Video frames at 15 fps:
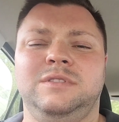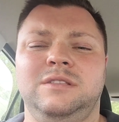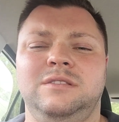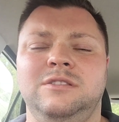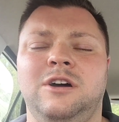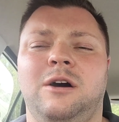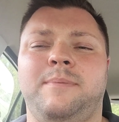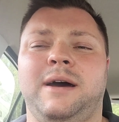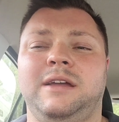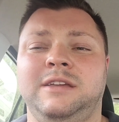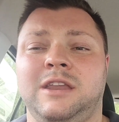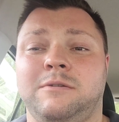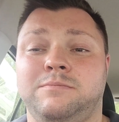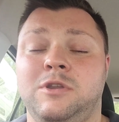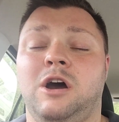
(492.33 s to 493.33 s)
not a
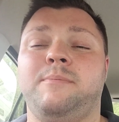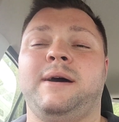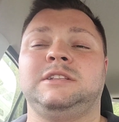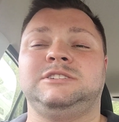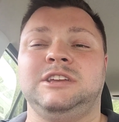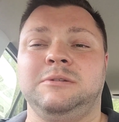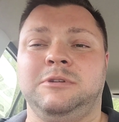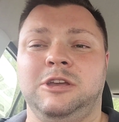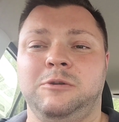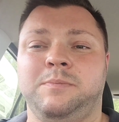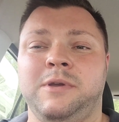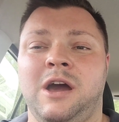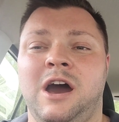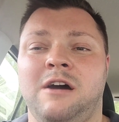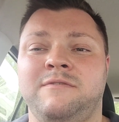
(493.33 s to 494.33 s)
bad team.
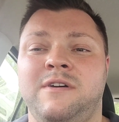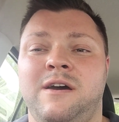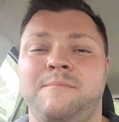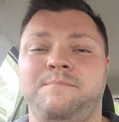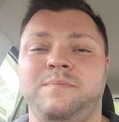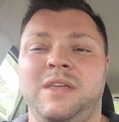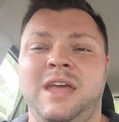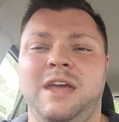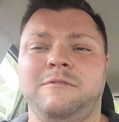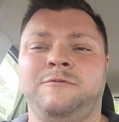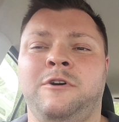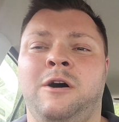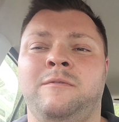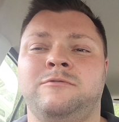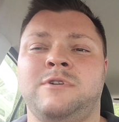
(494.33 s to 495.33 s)
QPR, they're hit
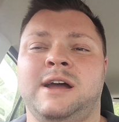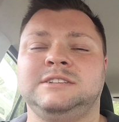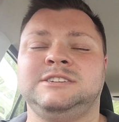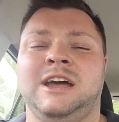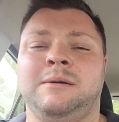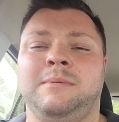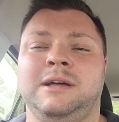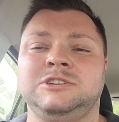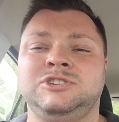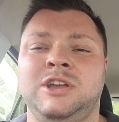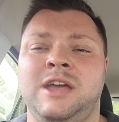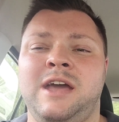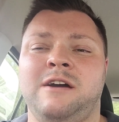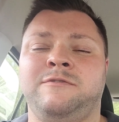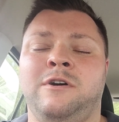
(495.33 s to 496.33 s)
form at the right time last
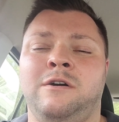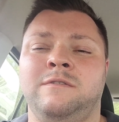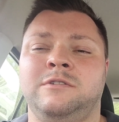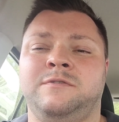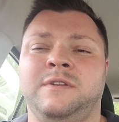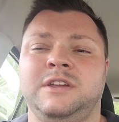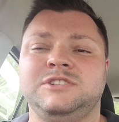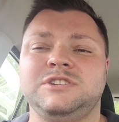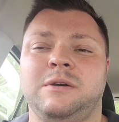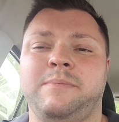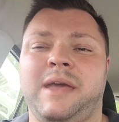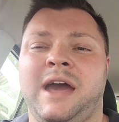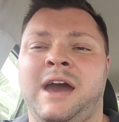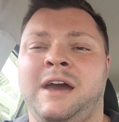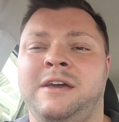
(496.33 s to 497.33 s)
year. I thought they'd finish a
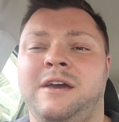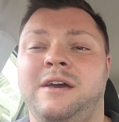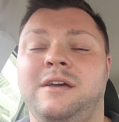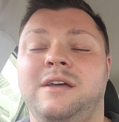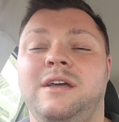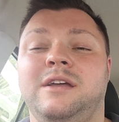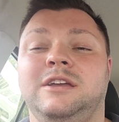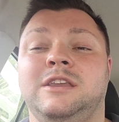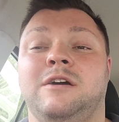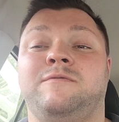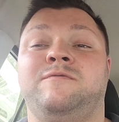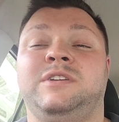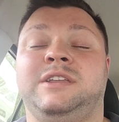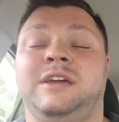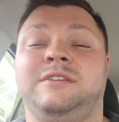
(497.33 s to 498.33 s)
bit higher, they
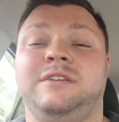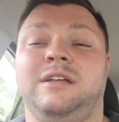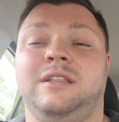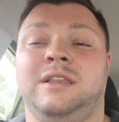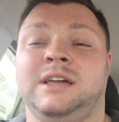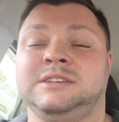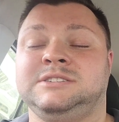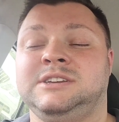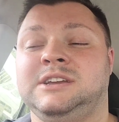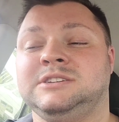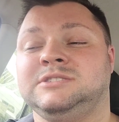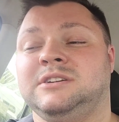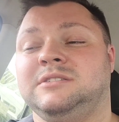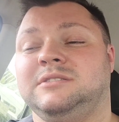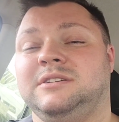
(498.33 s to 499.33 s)
did last
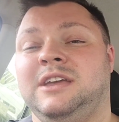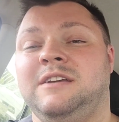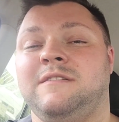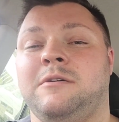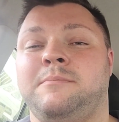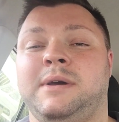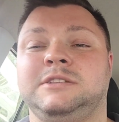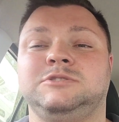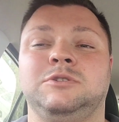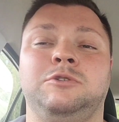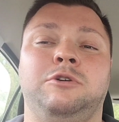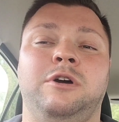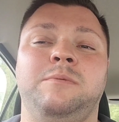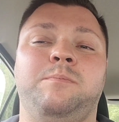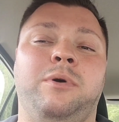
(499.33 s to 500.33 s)
season, and keep that momentum
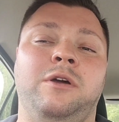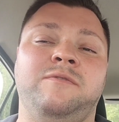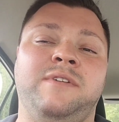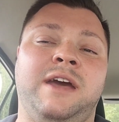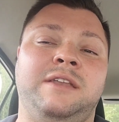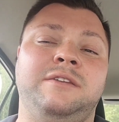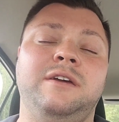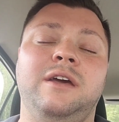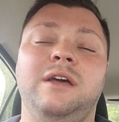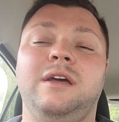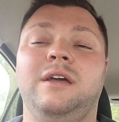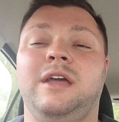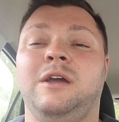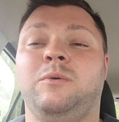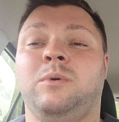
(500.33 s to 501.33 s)
going, but in the end,
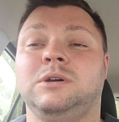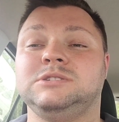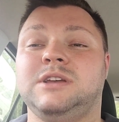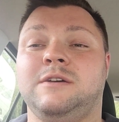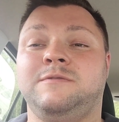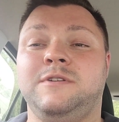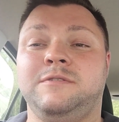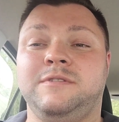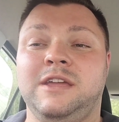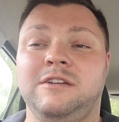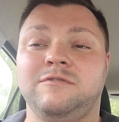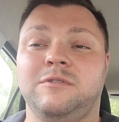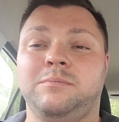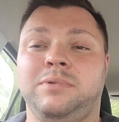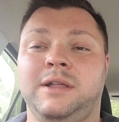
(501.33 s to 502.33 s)
it was a
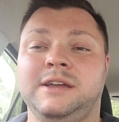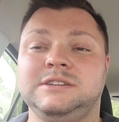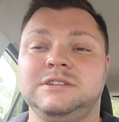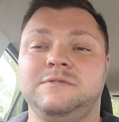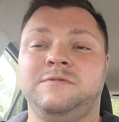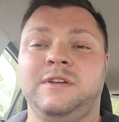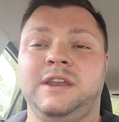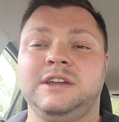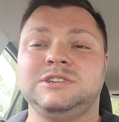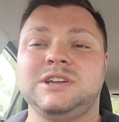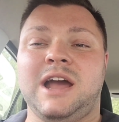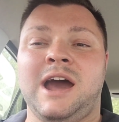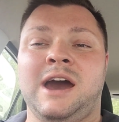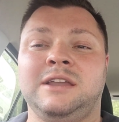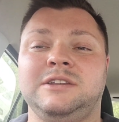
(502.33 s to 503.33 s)
15th place finish.
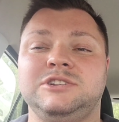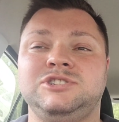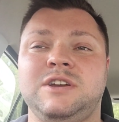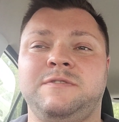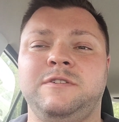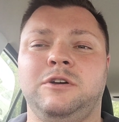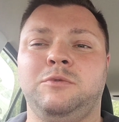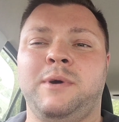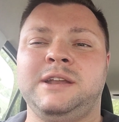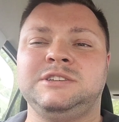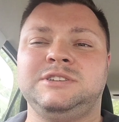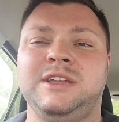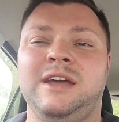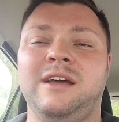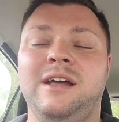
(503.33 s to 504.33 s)
And Sheffield
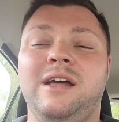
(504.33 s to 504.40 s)
Wednesday,